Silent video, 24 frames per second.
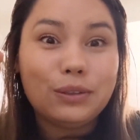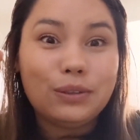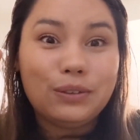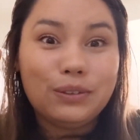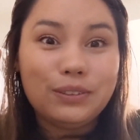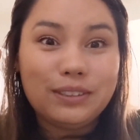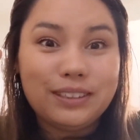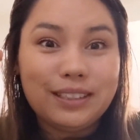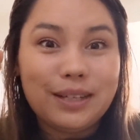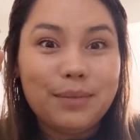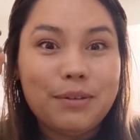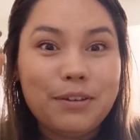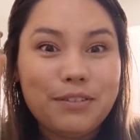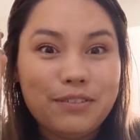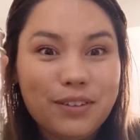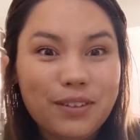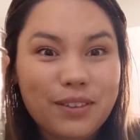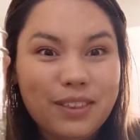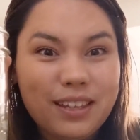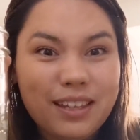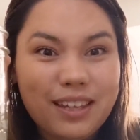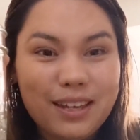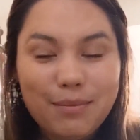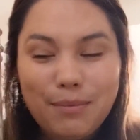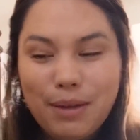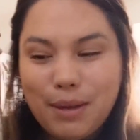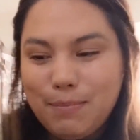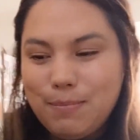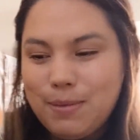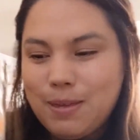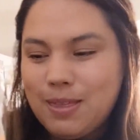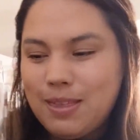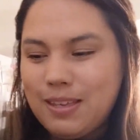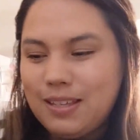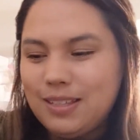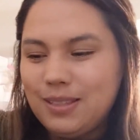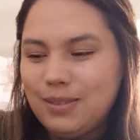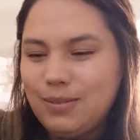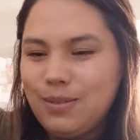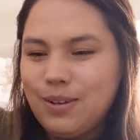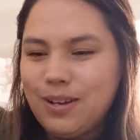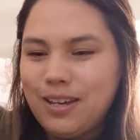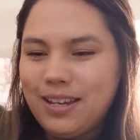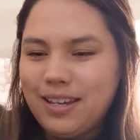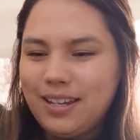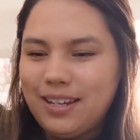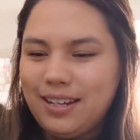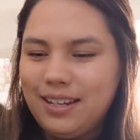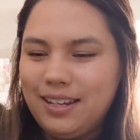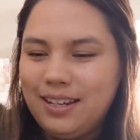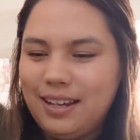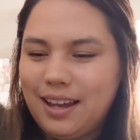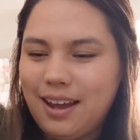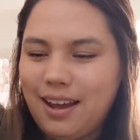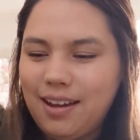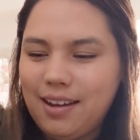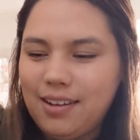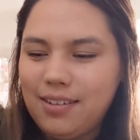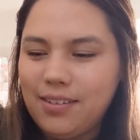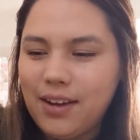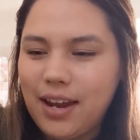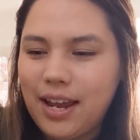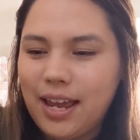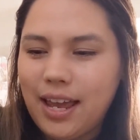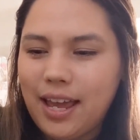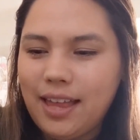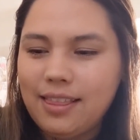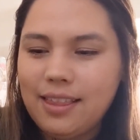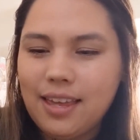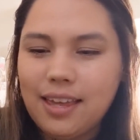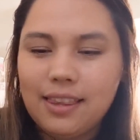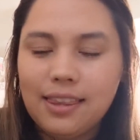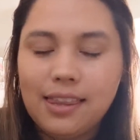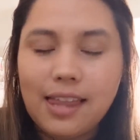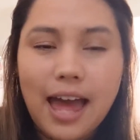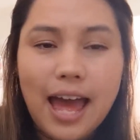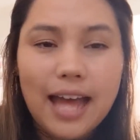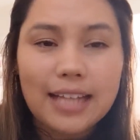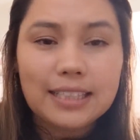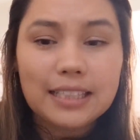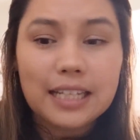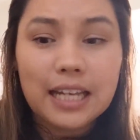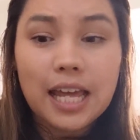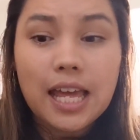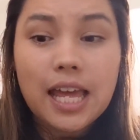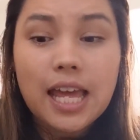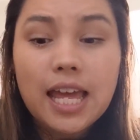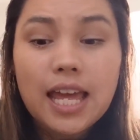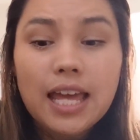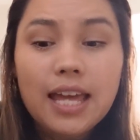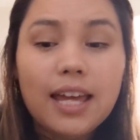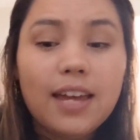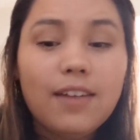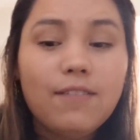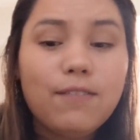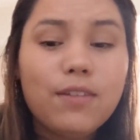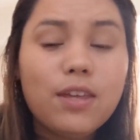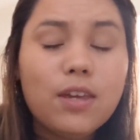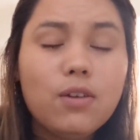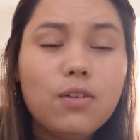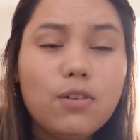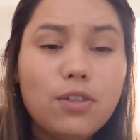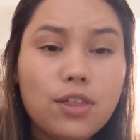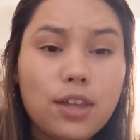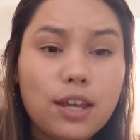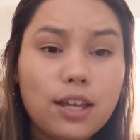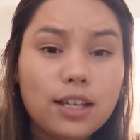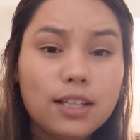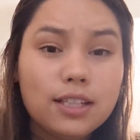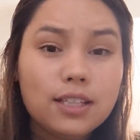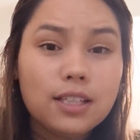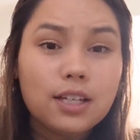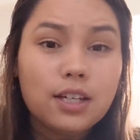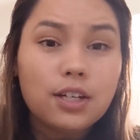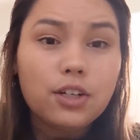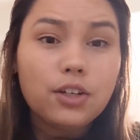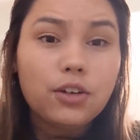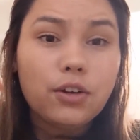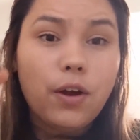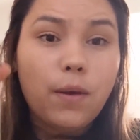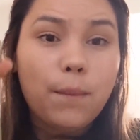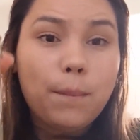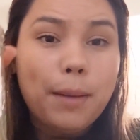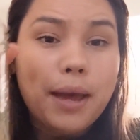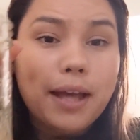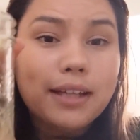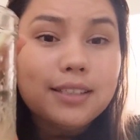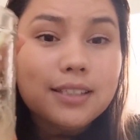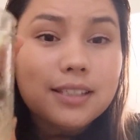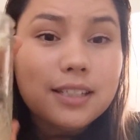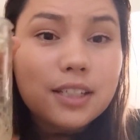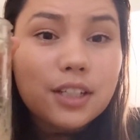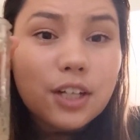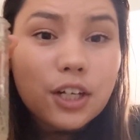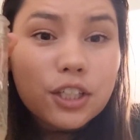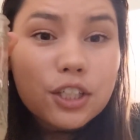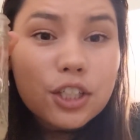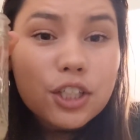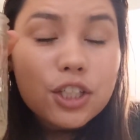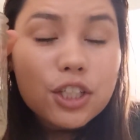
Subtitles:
Ooh, some of you think it might be this one. All right, and then last, if you think it's going to grow best in our